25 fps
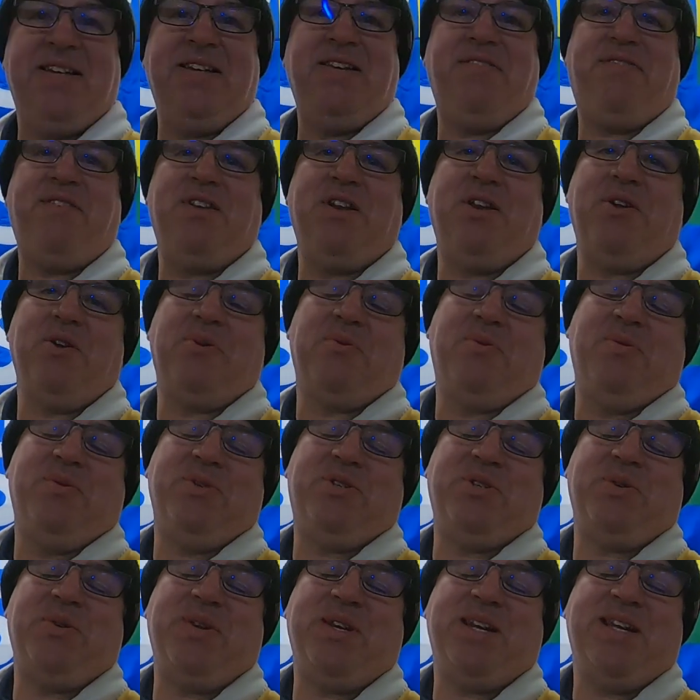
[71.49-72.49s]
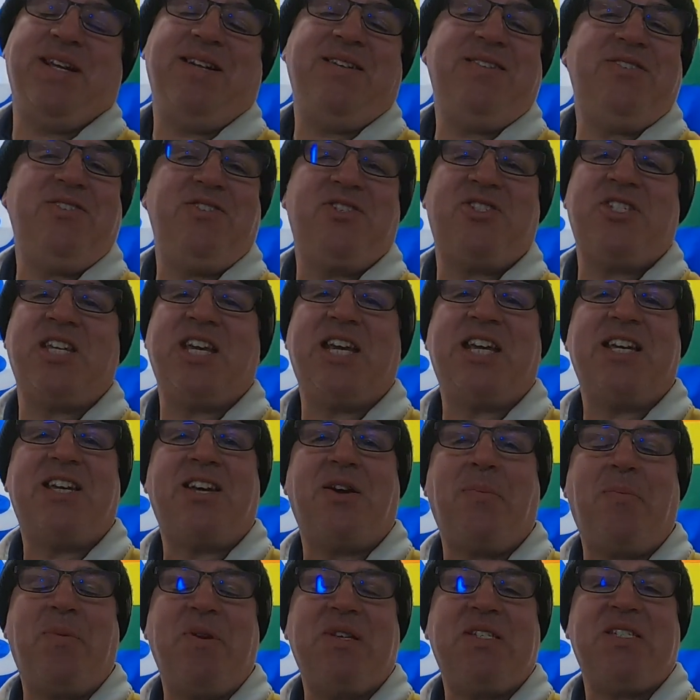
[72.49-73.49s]
And if you like what we're doing here, just take a
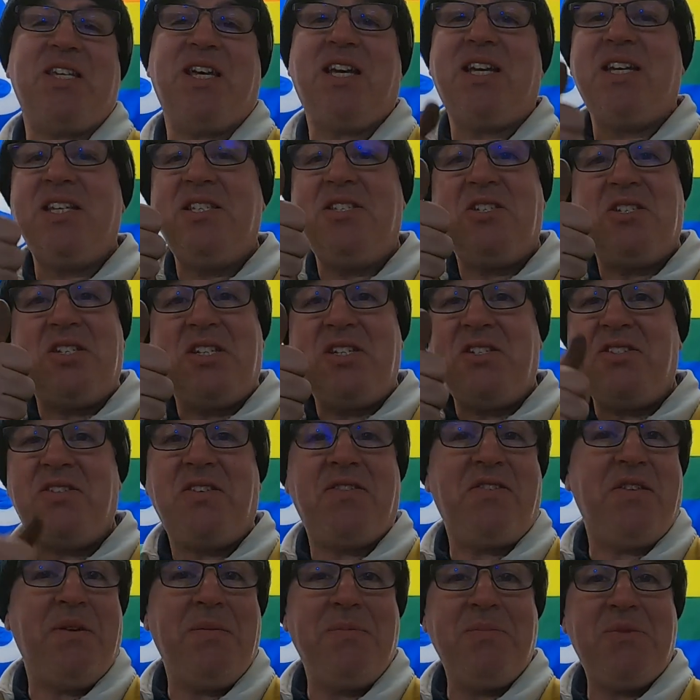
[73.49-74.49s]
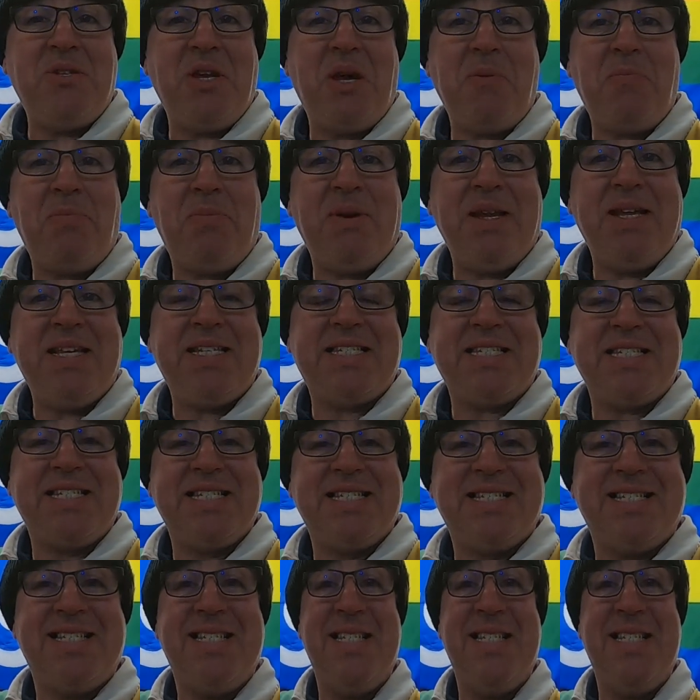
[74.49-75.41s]
couple of seconds, give us a thumbs up please.